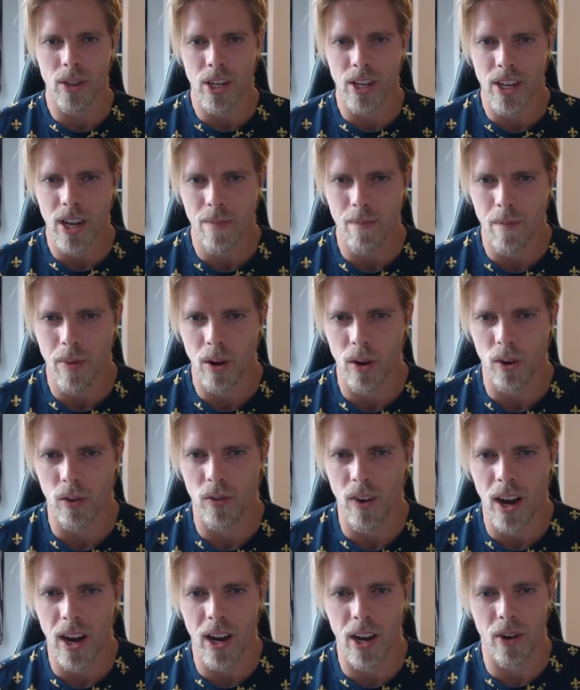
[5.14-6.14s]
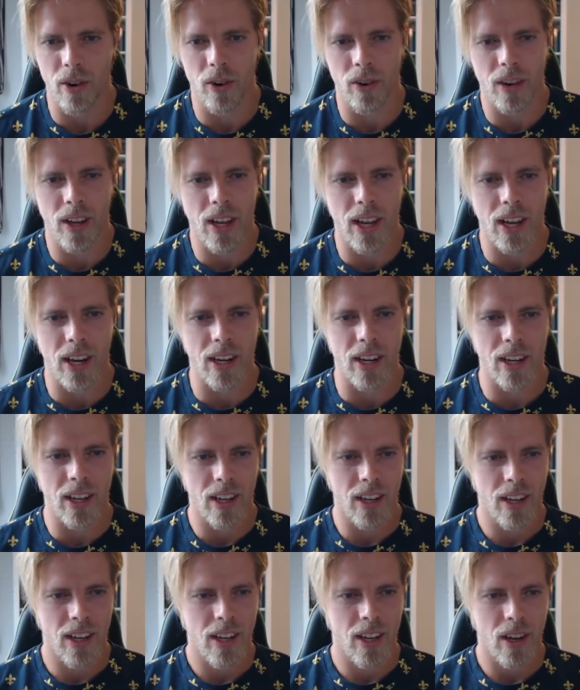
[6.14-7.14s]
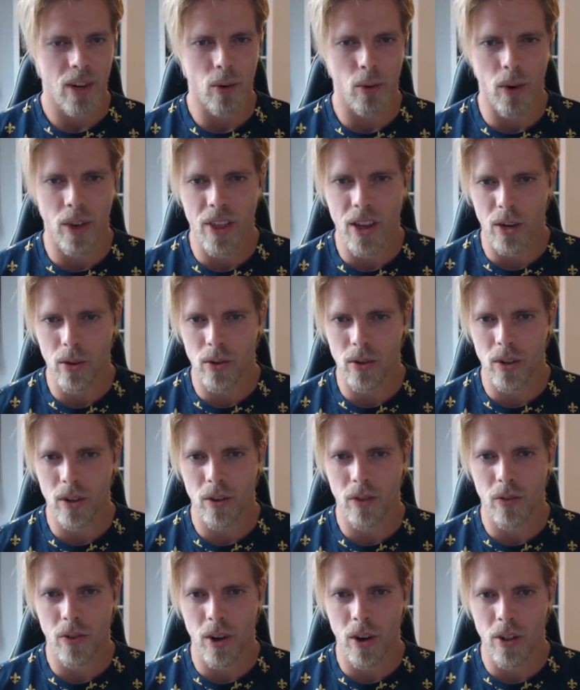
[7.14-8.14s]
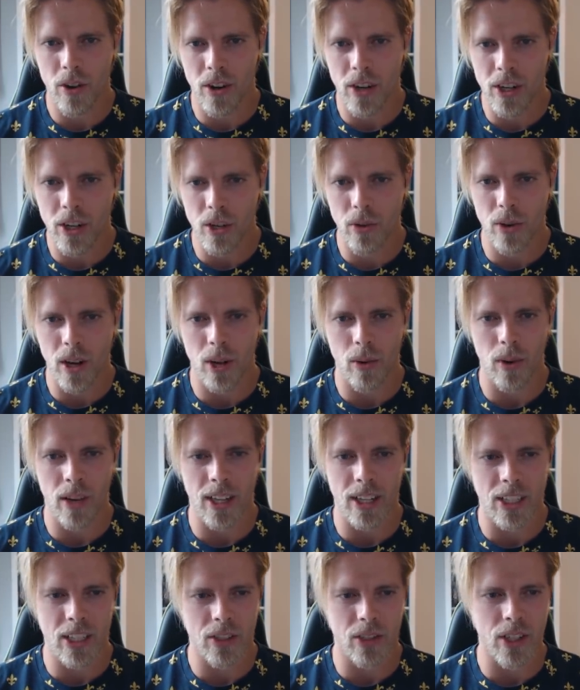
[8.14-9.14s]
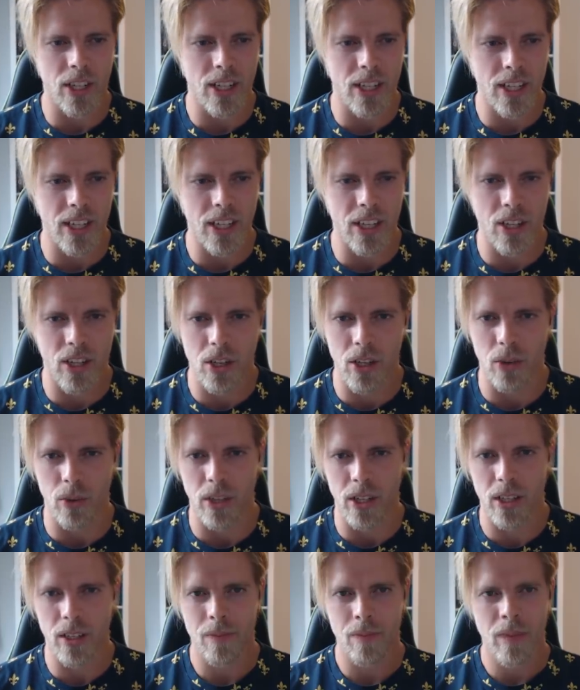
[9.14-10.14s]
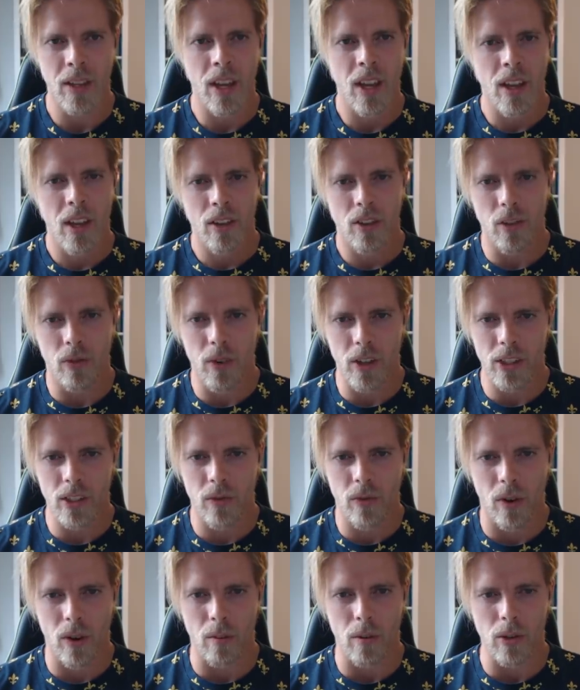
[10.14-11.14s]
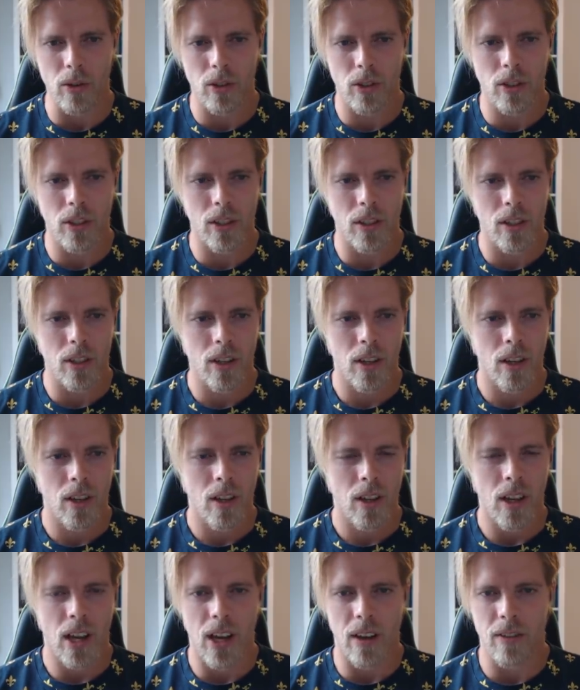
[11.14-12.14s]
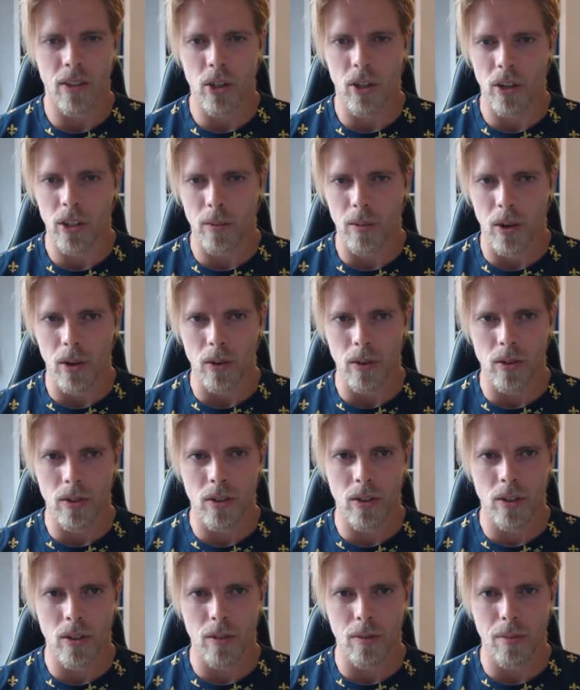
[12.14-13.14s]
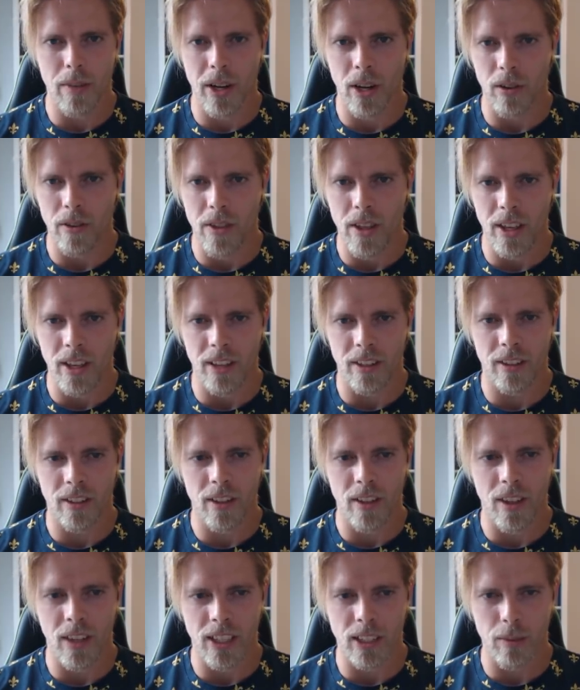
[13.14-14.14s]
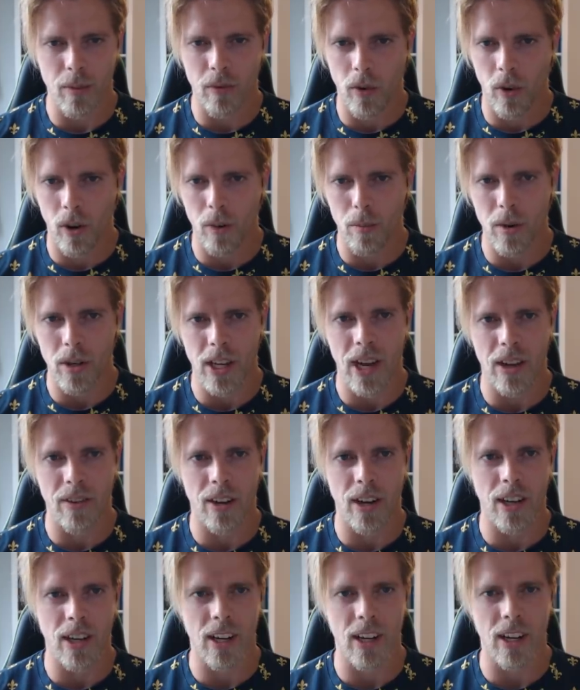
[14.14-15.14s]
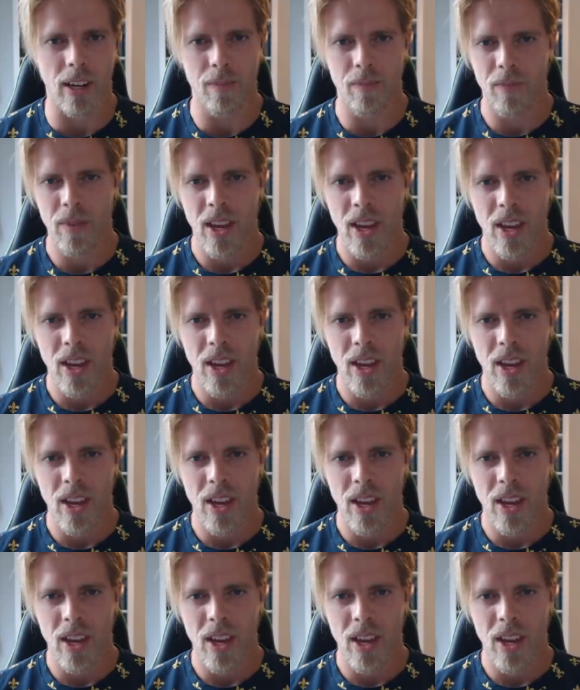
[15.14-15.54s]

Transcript: the Temple of Iron, and without further ado, I will get straight into it. So first and foremost, I've talked about many of these things before, but I have a little